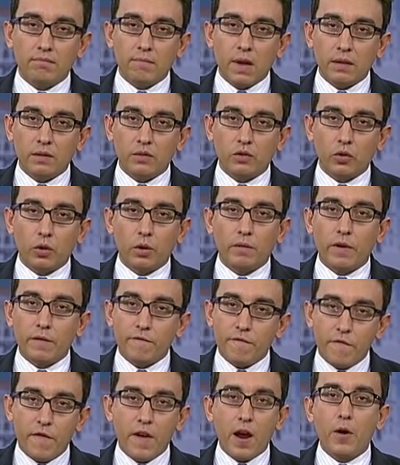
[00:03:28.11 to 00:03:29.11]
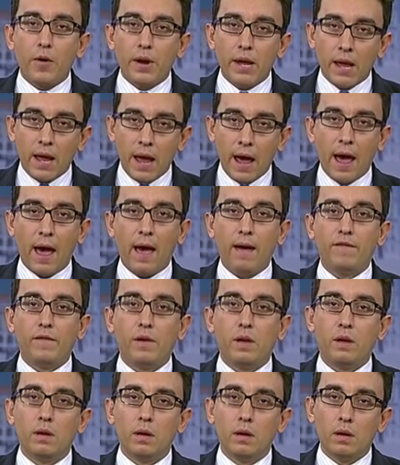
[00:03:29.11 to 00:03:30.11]
a sort of a very
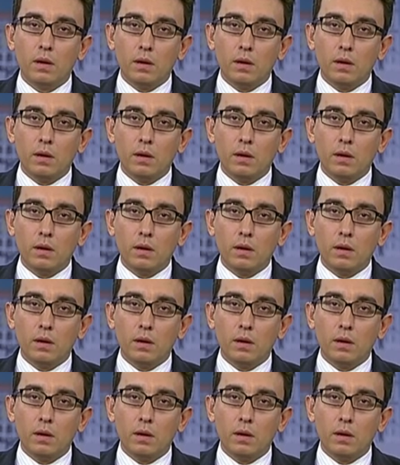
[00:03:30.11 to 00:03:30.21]
heavy